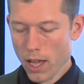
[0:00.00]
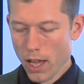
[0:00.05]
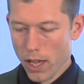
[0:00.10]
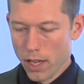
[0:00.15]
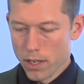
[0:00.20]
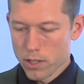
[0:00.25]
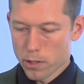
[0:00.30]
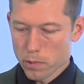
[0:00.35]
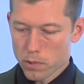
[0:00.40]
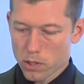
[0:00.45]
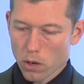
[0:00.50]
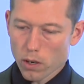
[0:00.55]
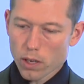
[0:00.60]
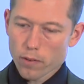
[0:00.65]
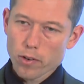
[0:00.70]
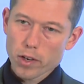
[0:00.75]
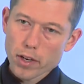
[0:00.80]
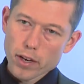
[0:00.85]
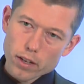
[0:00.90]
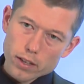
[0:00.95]
She was going
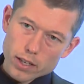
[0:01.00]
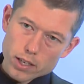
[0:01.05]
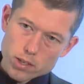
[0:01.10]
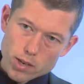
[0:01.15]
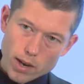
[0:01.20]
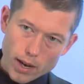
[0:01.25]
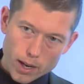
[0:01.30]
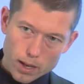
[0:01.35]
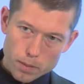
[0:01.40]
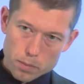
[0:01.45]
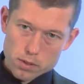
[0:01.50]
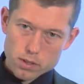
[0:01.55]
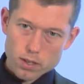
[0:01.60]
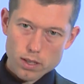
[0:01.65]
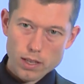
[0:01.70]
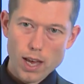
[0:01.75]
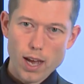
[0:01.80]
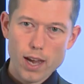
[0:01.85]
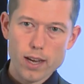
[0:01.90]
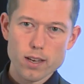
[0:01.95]
for yearly checkups to
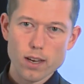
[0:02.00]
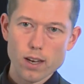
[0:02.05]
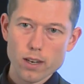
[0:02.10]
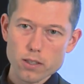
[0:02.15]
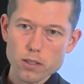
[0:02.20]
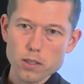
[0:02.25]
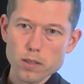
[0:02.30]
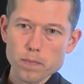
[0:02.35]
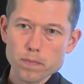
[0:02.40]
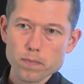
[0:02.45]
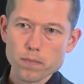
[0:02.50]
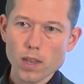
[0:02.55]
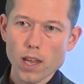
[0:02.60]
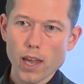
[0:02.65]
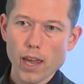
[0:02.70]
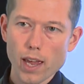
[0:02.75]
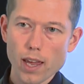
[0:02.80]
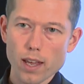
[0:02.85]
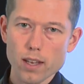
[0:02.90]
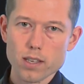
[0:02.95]
the eye doctor,
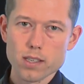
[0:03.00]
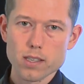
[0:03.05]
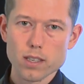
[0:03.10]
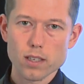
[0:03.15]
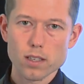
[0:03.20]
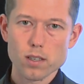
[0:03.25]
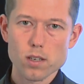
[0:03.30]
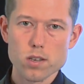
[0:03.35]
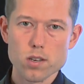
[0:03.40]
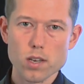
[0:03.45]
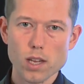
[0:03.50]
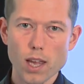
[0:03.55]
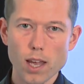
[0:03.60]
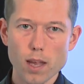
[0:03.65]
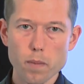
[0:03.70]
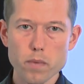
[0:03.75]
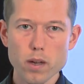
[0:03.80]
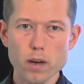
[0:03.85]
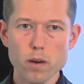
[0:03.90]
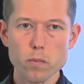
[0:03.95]
and she
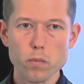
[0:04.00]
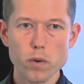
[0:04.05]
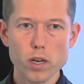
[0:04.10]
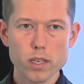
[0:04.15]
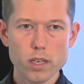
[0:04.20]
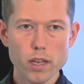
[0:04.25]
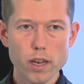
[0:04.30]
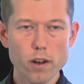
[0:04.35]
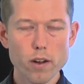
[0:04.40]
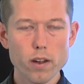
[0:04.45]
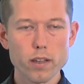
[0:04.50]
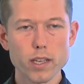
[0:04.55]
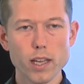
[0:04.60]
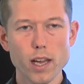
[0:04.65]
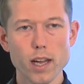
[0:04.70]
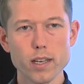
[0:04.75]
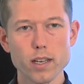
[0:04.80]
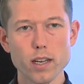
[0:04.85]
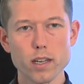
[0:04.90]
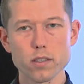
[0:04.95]
came there one year, and the
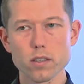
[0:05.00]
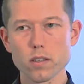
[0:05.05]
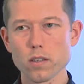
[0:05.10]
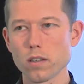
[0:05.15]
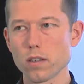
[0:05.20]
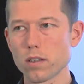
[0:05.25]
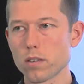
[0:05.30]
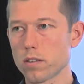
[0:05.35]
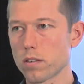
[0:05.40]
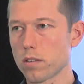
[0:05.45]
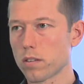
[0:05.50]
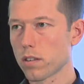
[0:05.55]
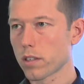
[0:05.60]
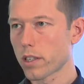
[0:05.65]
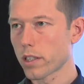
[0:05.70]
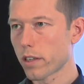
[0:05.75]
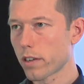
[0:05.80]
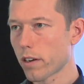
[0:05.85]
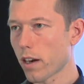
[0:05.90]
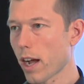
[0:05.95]
eye doctor looked
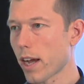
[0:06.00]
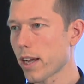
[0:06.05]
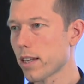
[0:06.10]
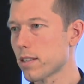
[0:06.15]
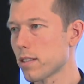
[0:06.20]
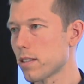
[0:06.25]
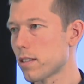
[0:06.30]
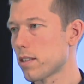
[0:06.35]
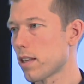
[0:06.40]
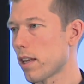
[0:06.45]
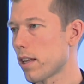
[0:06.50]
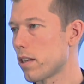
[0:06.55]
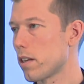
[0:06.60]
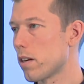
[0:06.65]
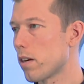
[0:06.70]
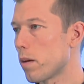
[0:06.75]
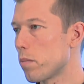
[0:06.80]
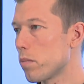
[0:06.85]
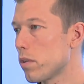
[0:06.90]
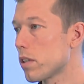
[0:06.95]
at her eyes and said,
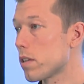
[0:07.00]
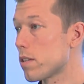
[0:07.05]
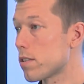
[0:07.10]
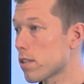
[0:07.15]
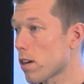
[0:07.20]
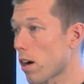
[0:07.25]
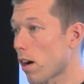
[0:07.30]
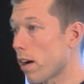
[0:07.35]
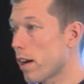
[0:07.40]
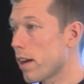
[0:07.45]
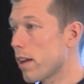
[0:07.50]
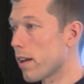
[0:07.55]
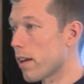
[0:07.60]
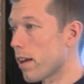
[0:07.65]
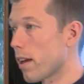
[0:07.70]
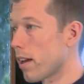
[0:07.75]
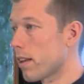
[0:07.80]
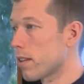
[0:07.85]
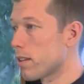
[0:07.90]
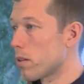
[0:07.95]
I'm really sorry,
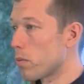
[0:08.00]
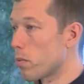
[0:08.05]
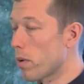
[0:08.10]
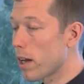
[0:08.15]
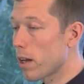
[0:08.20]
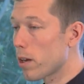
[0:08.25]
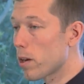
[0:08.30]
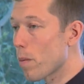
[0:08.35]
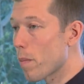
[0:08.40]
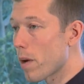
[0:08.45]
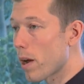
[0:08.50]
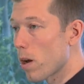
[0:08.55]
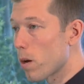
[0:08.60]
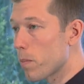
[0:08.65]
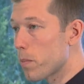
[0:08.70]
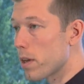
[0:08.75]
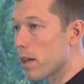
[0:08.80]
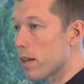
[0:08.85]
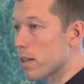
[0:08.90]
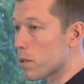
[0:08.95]
at the rate your
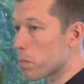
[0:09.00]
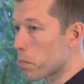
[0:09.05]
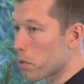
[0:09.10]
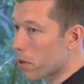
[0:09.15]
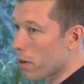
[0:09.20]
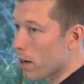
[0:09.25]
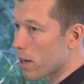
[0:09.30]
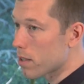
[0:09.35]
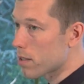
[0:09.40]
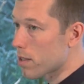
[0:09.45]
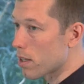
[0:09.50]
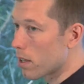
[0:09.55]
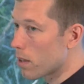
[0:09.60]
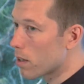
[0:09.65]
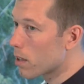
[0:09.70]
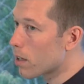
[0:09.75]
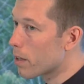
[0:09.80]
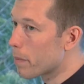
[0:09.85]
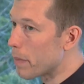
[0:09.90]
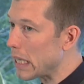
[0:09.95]
myopia is progressing, you're
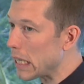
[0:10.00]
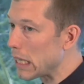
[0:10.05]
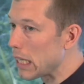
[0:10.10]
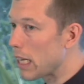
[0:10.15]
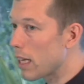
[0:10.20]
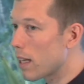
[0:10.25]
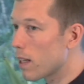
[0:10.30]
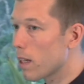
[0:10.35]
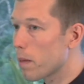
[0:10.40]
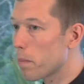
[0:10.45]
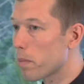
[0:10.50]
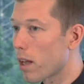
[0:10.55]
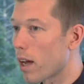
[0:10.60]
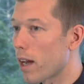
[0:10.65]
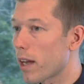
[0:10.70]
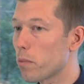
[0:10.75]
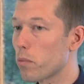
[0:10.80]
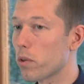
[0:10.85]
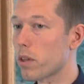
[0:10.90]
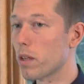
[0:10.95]
going to be legally
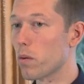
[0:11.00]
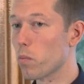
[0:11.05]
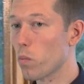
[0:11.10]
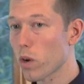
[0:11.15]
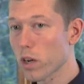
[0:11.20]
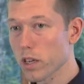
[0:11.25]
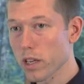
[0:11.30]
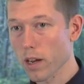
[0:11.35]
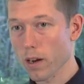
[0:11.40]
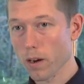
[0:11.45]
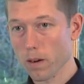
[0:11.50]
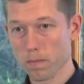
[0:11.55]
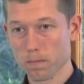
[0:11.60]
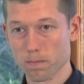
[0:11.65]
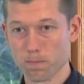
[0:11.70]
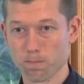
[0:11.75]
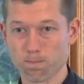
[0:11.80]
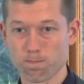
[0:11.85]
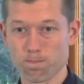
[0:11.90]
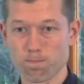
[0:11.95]
blind within 1 year.
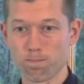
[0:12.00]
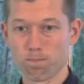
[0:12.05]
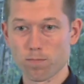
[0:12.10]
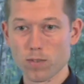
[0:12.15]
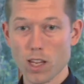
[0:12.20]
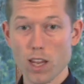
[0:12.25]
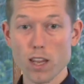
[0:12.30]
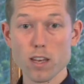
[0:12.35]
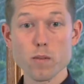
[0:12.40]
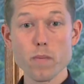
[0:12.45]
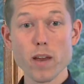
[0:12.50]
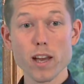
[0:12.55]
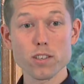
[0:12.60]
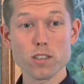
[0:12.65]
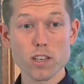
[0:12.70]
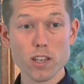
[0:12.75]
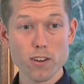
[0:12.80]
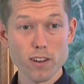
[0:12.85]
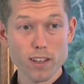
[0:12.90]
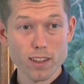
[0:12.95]
Can you
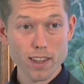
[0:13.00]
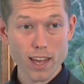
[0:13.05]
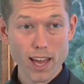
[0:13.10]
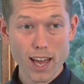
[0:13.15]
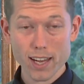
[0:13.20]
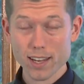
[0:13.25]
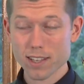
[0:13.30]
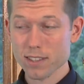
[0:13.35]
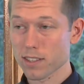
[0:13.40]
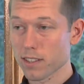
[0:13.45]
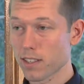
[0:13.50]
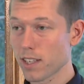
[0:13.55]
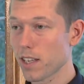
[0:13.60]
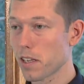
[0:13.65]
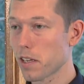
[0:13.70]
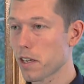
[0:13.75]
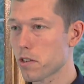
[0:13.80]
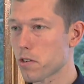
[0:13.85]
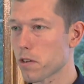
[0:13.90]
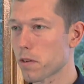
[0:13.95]
imagine hearing that as a
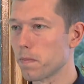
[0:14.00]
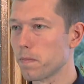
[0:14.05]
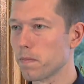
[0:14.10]
teenager?